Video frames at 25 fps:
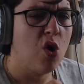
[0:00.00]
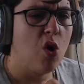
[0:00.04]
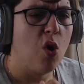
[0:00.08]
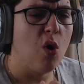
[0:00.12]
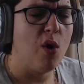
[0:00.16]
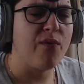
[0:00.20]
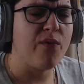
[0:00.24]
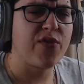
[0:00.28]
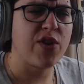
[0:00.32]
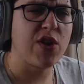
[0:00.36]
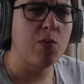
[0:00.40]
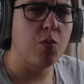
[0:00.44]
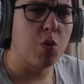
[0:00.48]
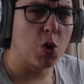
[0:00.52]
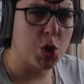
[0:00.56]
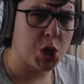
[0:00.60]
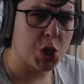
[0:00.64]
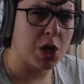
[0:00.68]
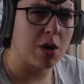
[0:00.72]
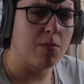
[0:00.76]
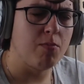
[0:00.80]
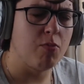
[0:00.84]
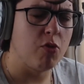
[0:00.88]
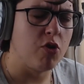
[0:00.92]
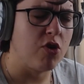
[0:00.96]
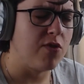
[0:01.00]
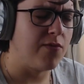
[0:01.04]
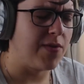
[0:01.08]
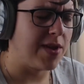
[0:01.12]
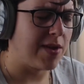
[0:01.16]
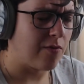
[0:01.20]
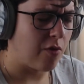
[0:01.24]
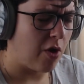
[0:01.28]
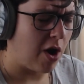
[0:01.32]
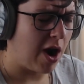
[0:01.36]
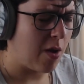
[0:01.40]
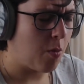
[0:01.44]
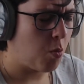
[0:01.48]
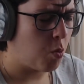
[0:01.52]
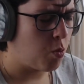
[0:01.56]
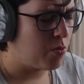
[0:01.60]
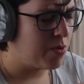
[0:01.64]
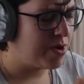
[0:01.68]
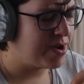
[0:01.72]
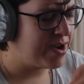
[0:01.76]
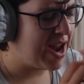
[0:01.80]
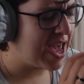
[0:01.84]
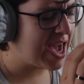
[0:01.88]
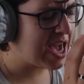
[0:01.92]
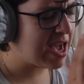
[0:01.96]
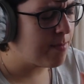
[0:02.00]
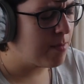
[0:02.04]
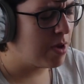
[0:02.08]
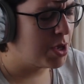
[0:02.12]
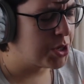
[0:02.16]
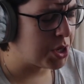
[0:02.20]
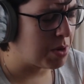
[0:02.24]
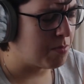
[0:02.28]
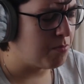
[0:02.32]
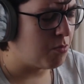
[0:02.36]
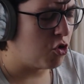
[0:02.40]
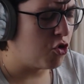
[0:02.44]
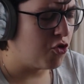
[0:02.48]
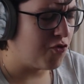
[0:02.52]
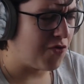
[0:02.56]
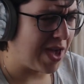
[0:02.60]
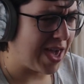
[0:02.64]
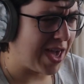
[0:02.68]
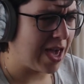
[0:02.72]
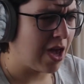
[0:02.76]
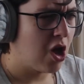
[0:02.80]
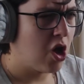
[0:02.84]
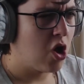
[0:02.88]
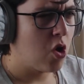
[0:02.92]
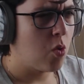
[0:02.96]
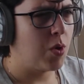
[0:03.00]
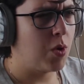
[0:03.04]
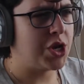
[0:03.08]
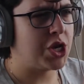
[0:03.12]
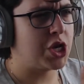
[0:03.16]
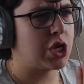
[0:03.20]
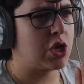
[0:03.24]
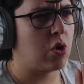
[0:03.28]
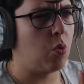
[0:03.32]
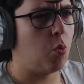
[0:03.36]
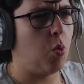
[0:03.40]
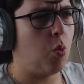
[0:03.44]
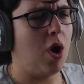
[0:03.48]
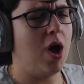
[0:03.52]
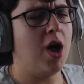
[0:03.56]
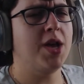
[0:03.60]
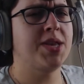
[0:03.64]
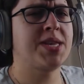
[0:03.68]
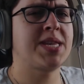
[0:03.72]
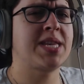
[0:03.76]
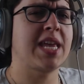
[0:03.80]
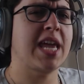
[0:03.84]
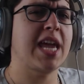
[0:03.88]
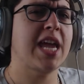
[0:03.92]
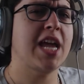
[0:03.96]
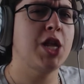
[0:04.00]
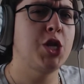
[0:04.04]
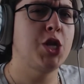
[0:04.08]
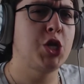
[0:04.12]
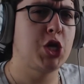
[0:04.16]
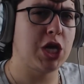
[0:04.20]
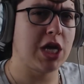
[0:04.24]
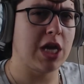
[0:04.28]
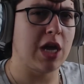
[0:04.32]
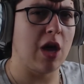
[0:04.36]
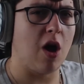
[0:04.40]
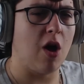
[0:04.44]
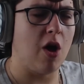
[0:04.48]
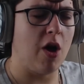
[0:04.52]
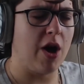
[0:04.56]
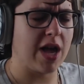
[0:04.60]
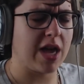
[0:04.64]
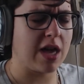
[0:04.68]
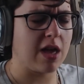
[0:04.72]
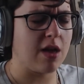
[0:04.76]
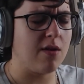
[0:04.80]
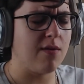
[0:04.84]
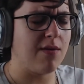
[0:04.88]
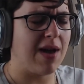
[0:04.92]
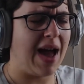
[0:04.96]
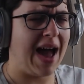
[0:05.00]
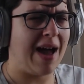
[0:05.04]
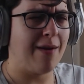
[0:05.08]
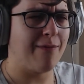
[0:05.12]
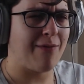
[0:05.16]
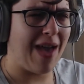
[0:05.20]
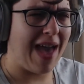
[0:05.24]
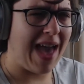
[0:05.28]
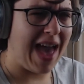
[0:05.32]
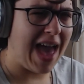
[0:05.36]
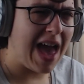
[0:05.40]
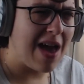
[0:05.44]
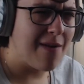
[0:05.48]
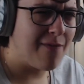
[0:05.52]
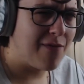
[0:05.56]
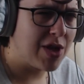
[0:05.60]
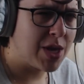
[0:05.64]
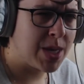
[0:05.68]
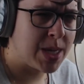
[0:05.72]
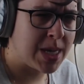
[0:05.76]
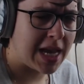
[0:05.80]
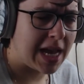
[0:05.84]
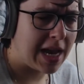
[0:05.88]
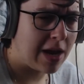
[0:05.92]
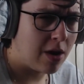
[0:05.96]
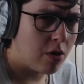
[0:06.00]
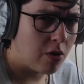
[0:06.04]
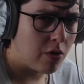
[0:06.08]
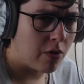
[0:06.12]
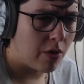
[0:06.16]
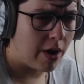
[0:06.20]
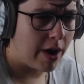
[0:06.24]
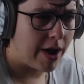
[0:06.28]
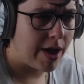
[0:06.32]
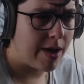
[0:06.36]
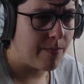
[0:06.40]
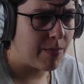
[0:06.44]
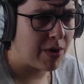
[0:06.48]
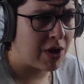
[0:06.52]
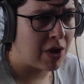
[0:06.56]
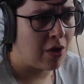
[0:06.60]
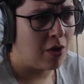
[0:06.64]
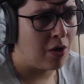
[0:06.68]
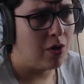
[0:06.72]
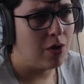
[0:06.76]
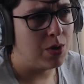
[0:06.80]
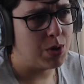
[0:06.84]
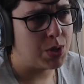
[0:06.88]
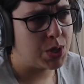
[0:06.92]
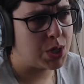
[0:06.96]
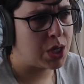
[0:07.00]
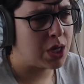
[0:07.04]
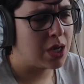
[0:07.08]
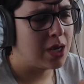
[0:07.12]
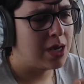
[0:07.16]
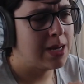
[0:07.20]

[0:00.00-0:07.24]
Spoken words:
Or if you watched a movie, right, name us a movie which is the worst CGI you have ever seen, all right? Because